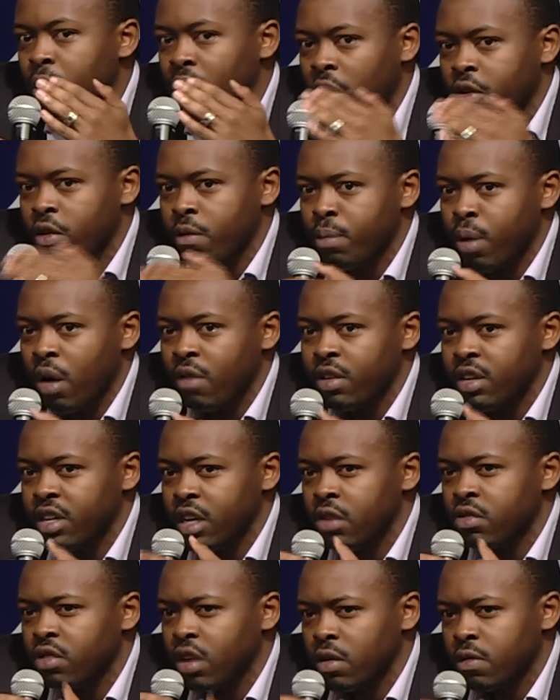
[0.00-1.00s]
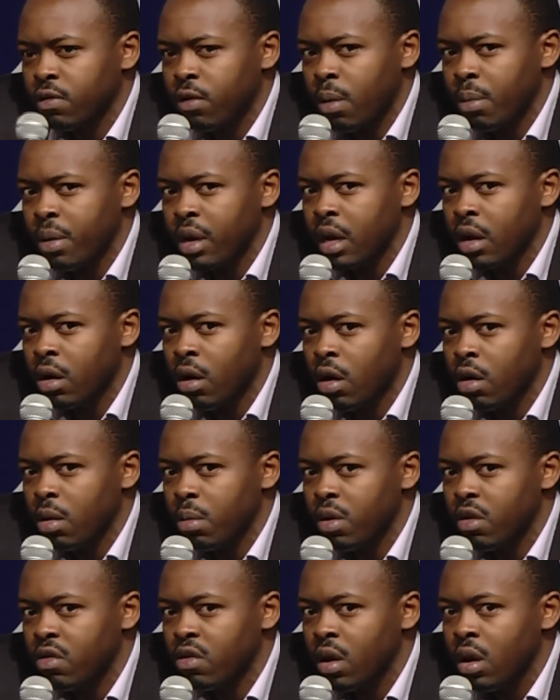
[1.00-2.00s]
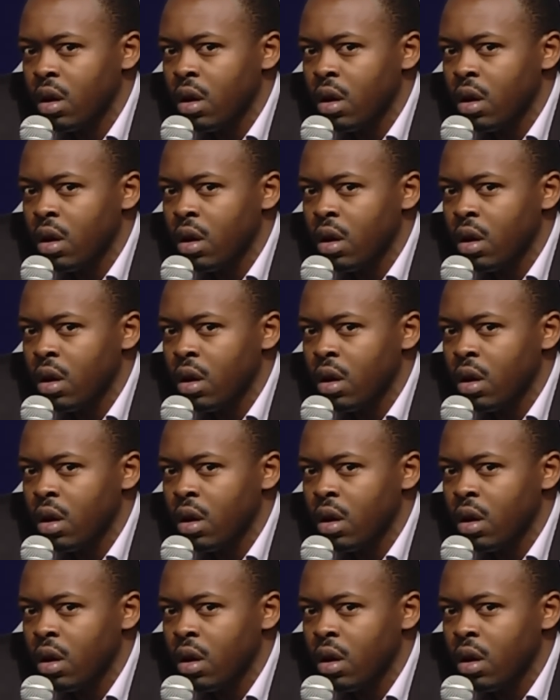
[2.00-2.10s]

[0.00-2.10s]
out of poverty and transforming economies.